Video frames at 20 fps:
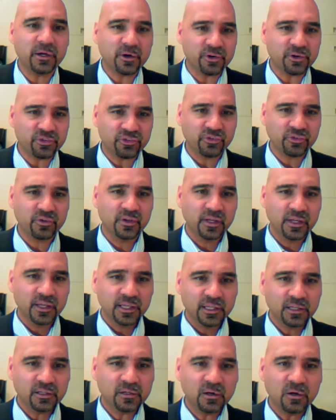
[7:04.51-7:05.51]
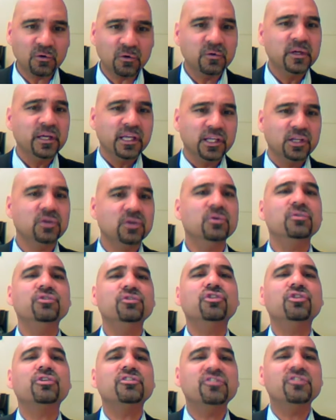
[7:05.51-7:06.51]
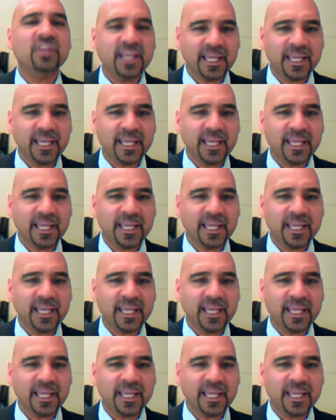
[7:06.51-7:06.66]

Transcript: And then talk about it with your peers.